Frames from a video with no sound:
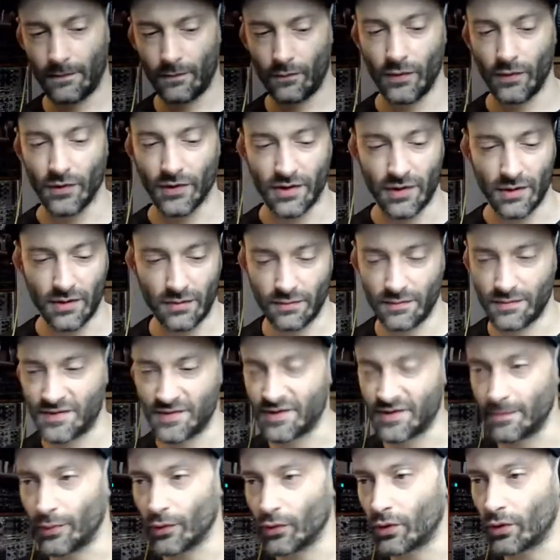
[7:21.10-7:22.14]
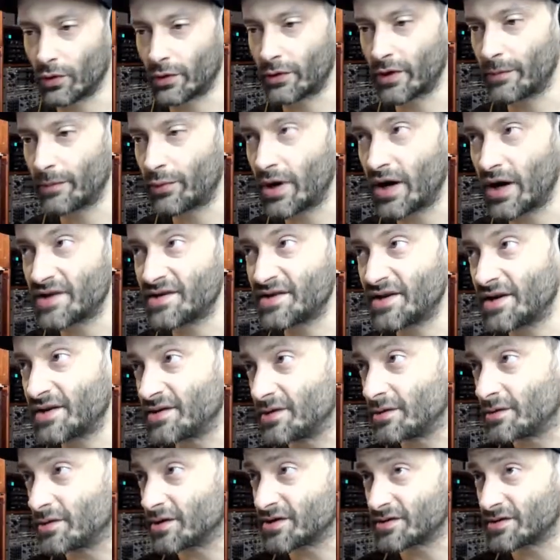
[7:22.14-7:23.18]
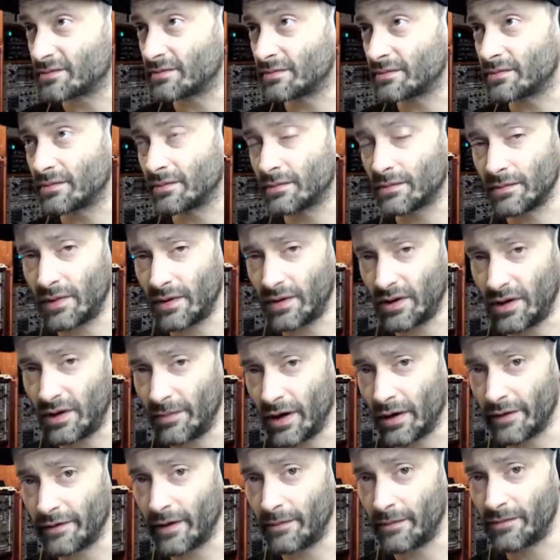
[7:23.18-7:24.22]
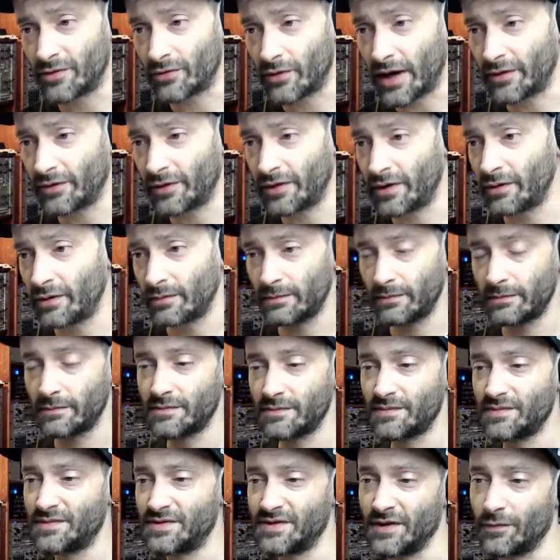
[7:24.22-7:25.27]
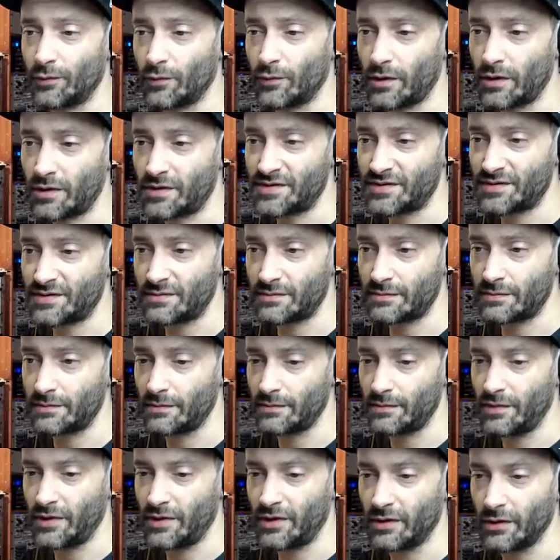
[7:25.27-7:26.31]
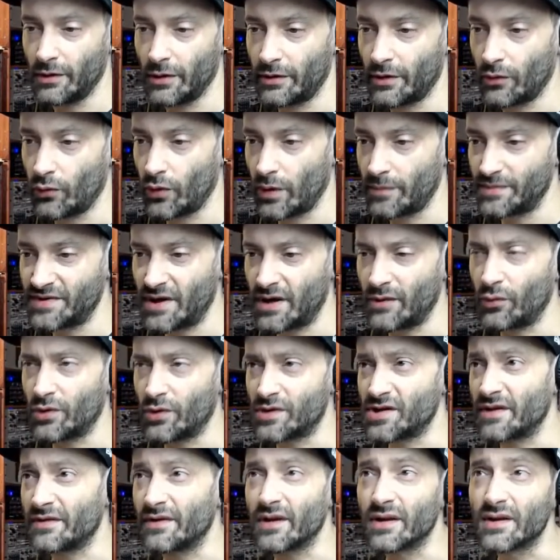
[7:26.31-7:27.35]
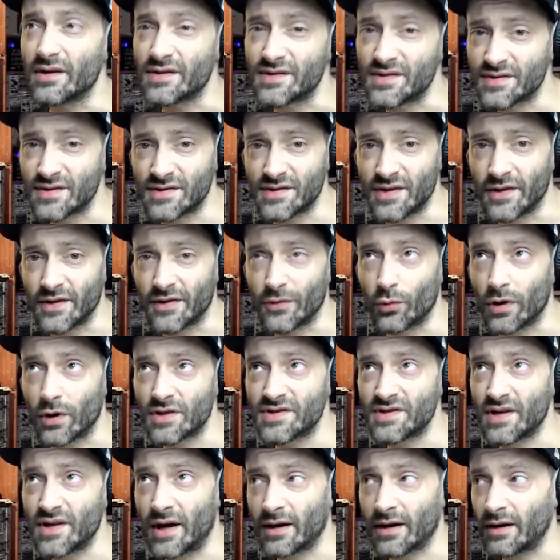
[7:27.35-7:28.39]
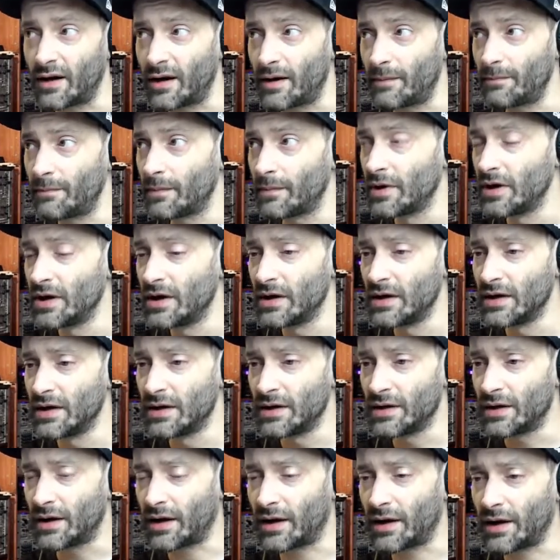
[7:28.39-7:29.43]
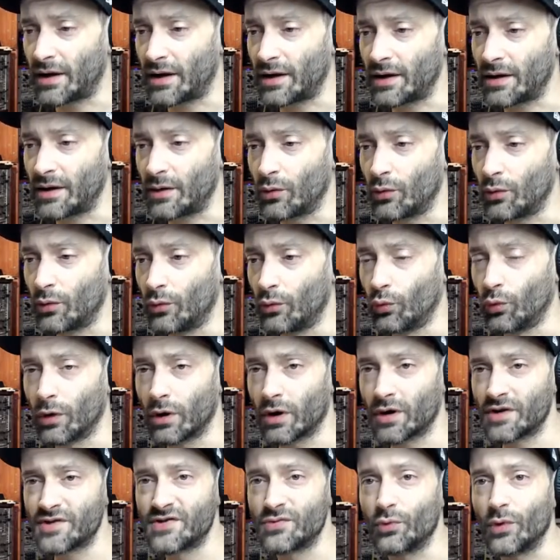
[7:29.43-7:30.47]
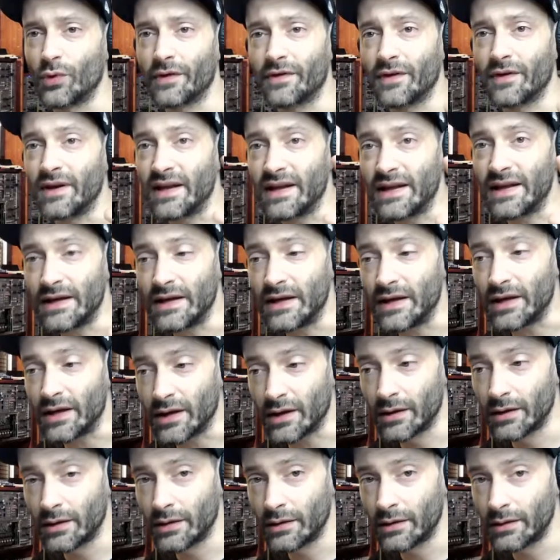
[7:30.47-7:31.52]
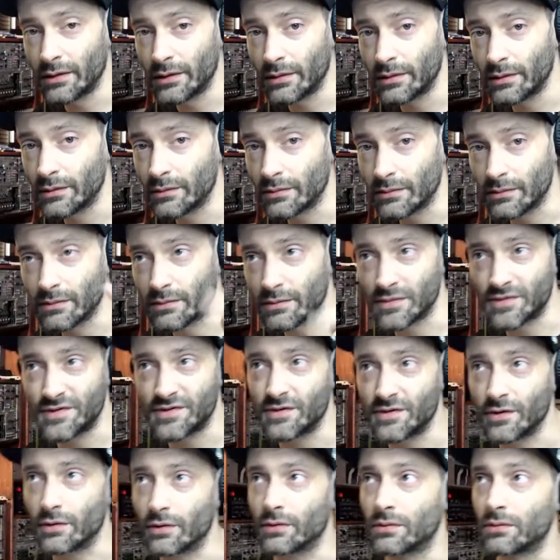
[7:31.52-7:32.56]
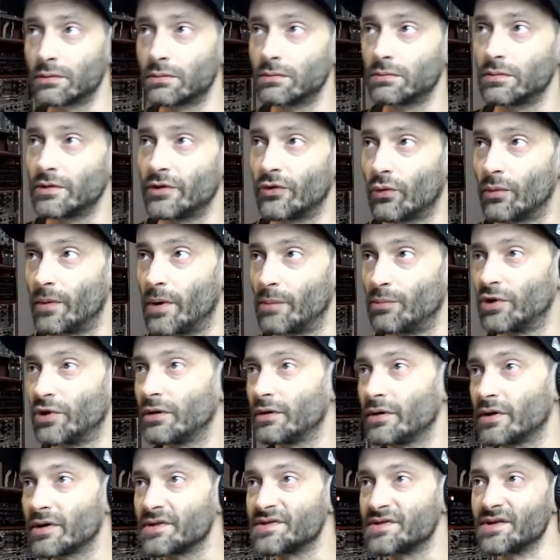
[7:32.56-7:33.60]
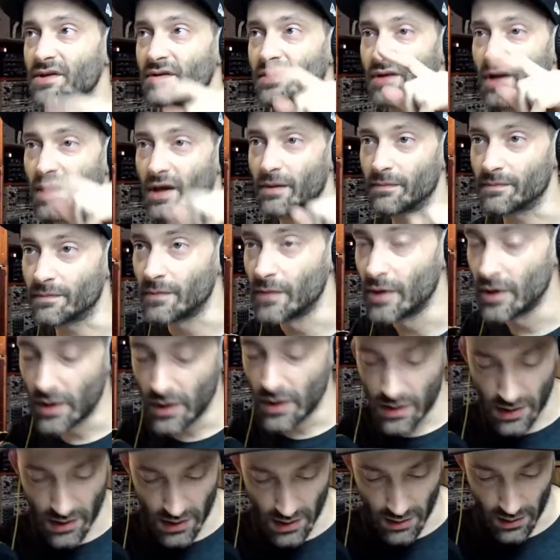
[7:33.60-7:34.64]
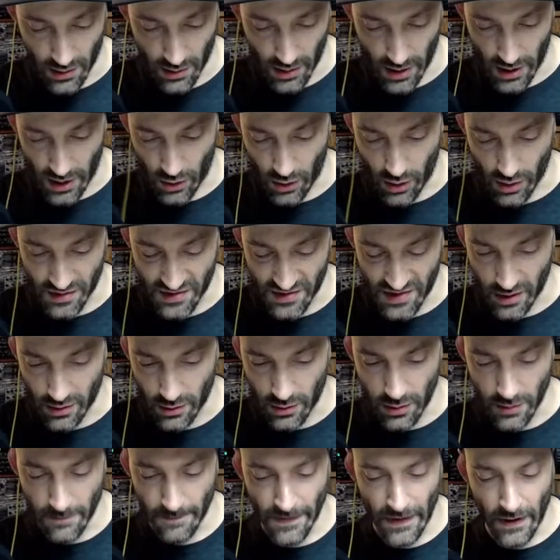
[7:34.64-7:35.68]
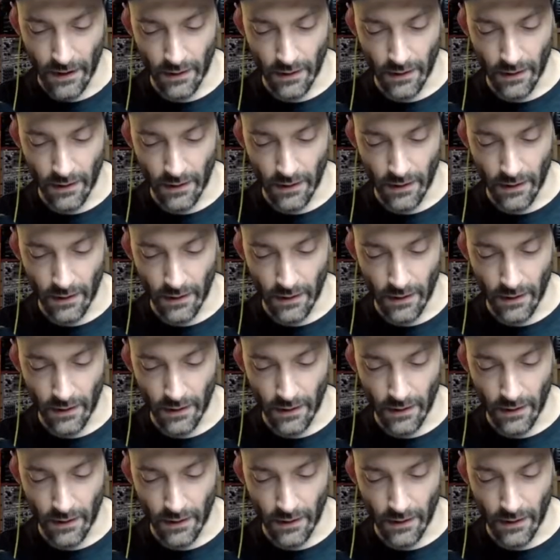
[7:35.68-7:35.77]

Really simple ordering process. You just email them directly, SynthWorks. You can go to their website, which I think is synthworks dot com. Uh, works with an E. So you remember, you can see the name in our title